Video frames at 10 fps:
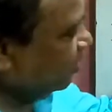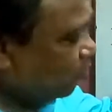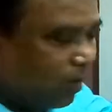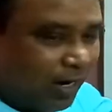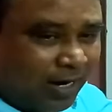
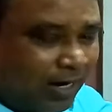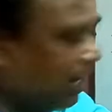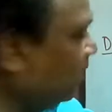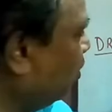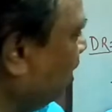equal
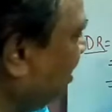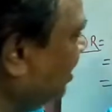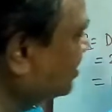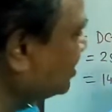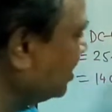and all
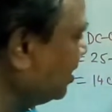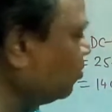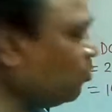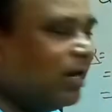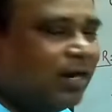angles are
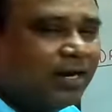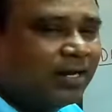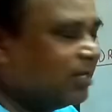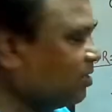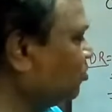equal,
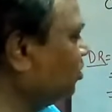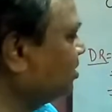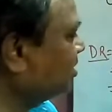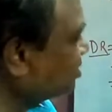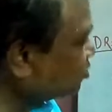so it
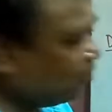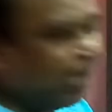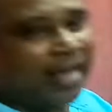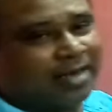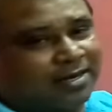is a
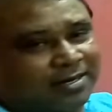square.